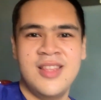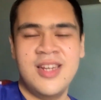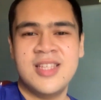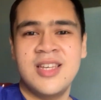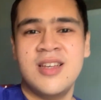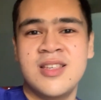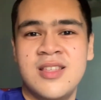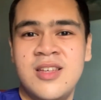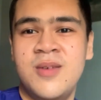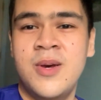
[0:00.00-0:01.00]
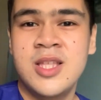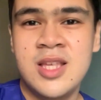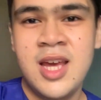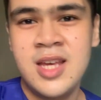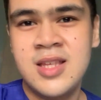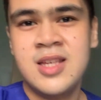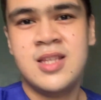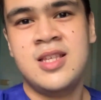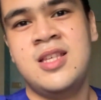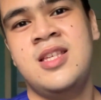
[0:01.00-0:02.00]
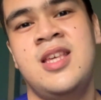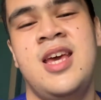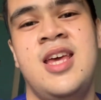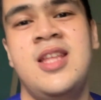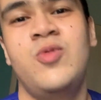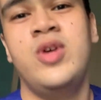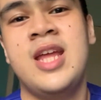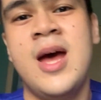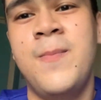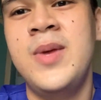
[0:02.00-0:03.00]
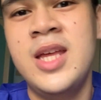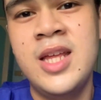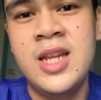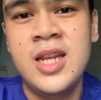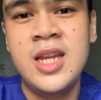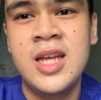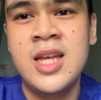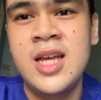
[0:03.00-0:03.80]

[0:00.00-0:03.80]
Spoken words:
They discuss the month's cases and what happened,